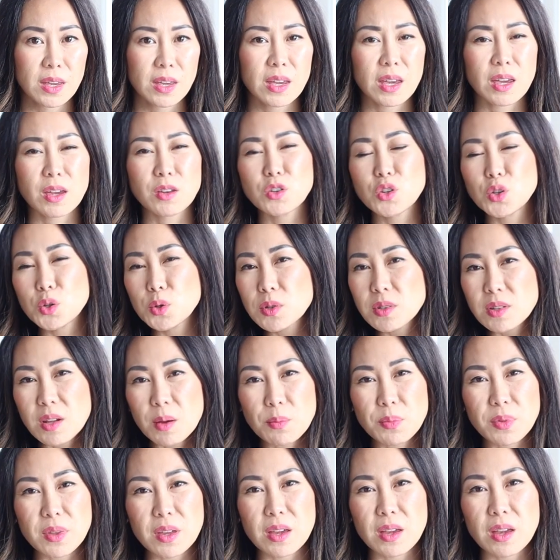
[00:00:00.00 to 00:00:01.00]
and do
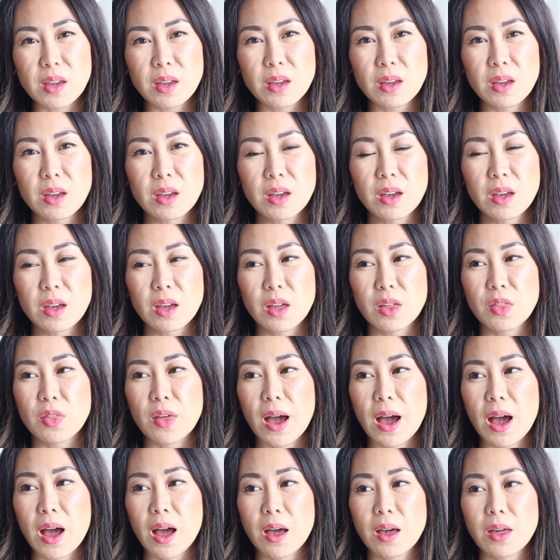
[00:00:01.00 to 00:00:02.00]
something
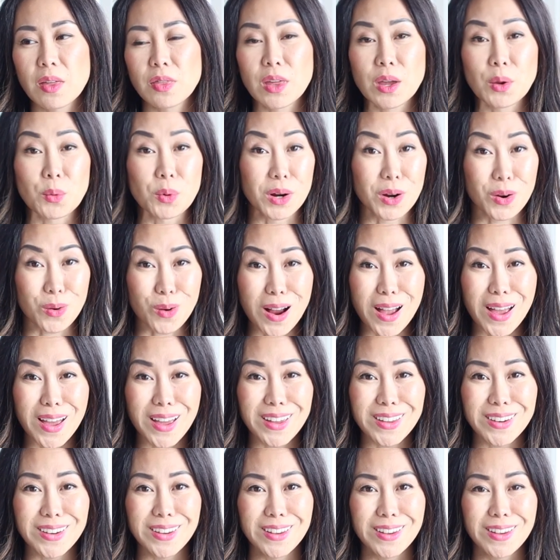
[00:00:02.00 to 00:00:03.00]
that they
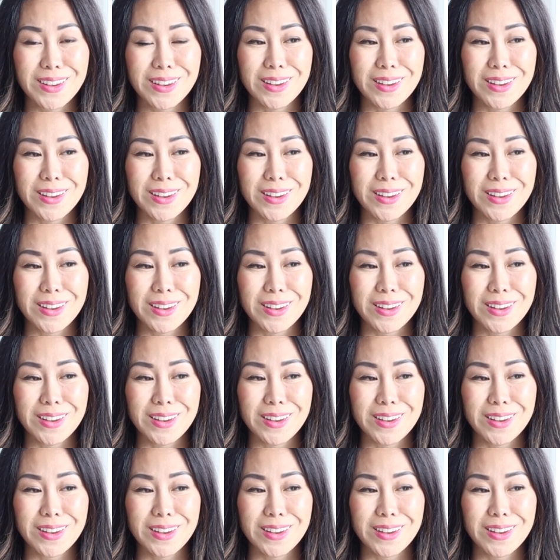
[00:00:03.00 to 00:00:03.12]
regret,